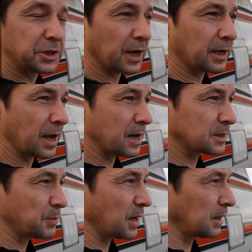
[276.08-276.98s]
check
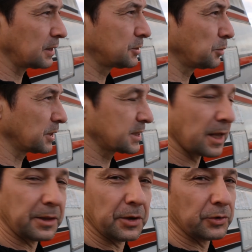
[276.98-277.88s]
gas mileage. We'll
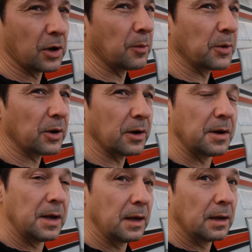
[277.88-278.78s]
set the odometer.
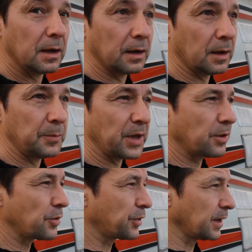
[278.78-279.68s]
The
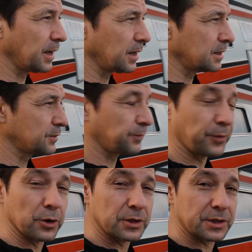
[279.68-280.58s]
other thing is,
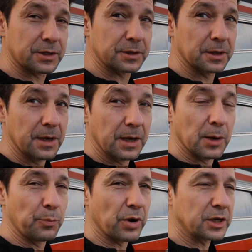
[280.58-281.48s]
first
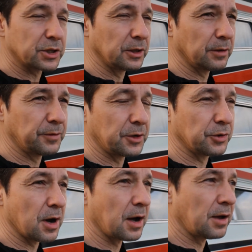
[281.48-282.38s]
impression of the
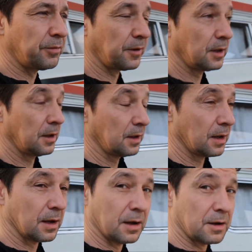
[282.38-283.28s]
drive.
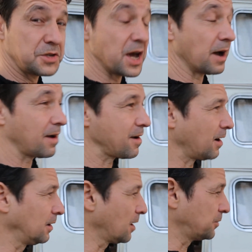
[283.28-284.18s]

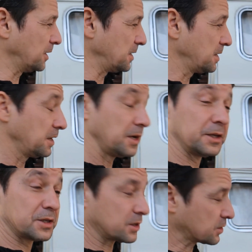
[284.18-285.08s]
I love it.
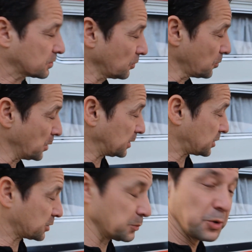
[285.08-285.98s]
It's so
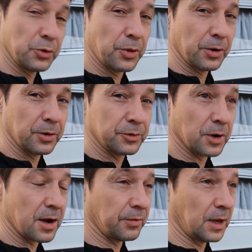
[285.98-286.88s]
much smoother
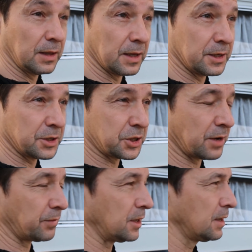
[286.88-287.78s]
driving than the
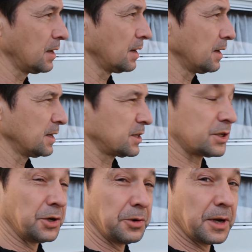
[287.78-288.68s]
Chevy.
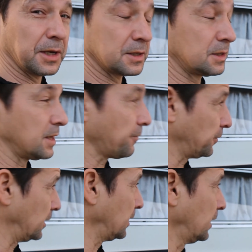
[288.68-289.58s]
Steering is
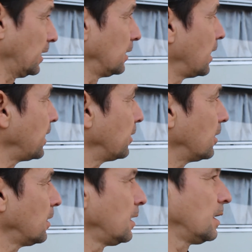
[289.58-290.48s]
definitely a little lighter,